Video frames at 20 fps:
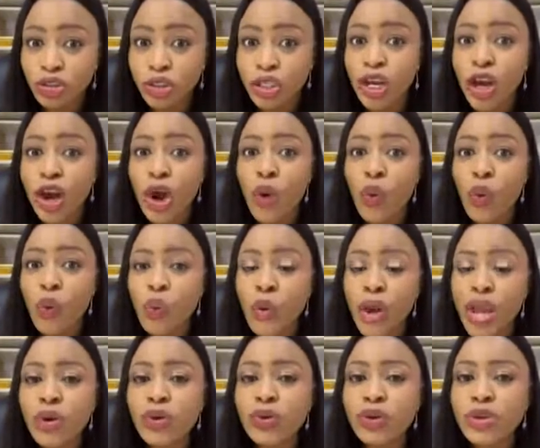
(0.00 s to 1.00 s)
industry
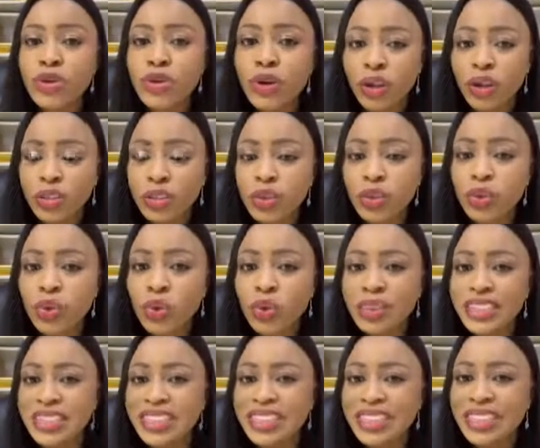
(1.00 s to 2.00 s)
will
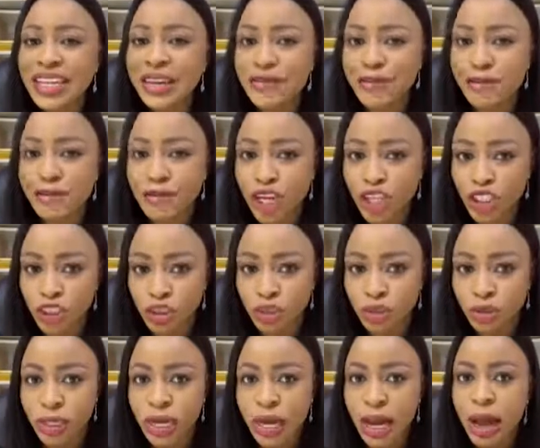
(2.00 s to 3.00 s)
not notice
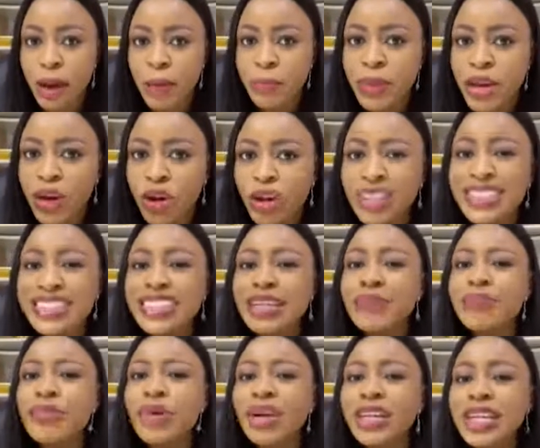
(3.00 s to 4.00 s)
inflation
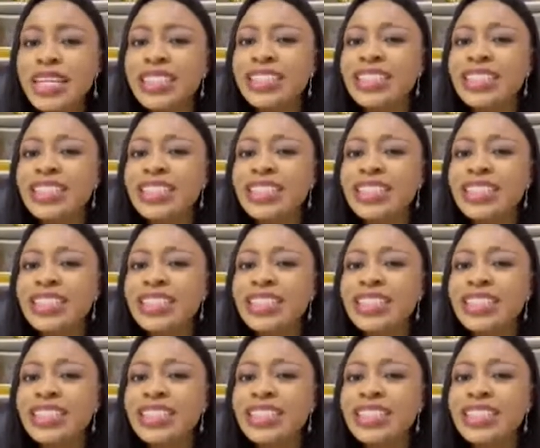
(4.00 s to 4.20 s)
because the